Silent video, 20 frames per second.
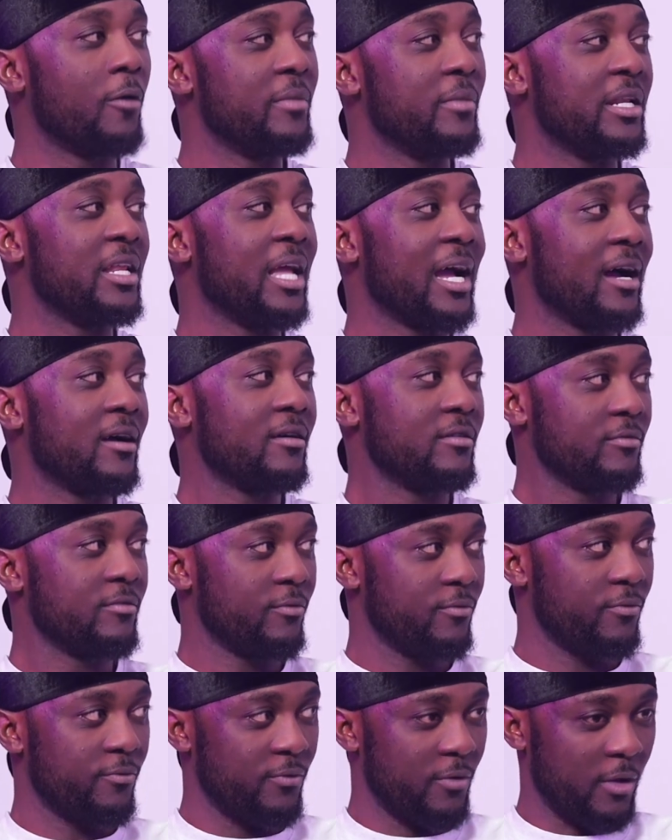media
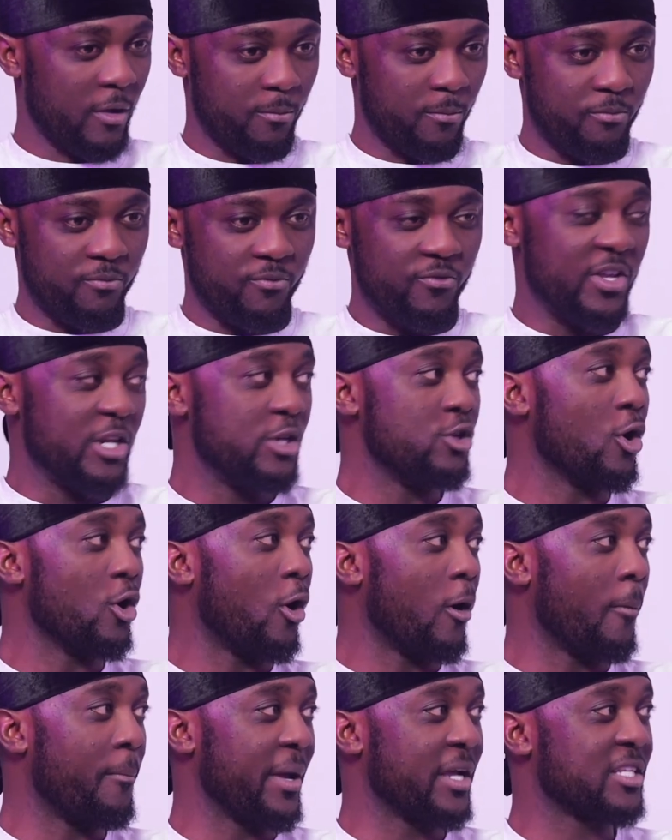video
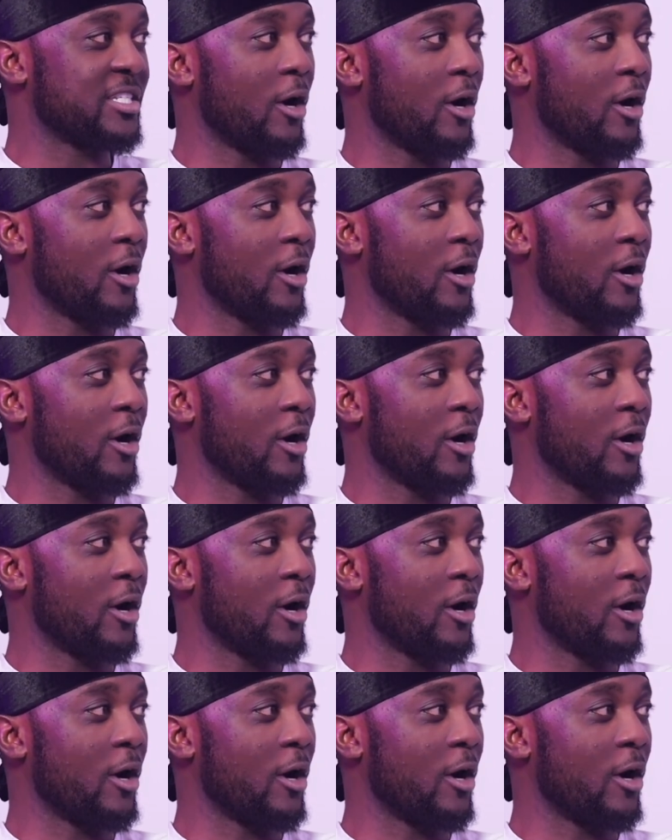or picture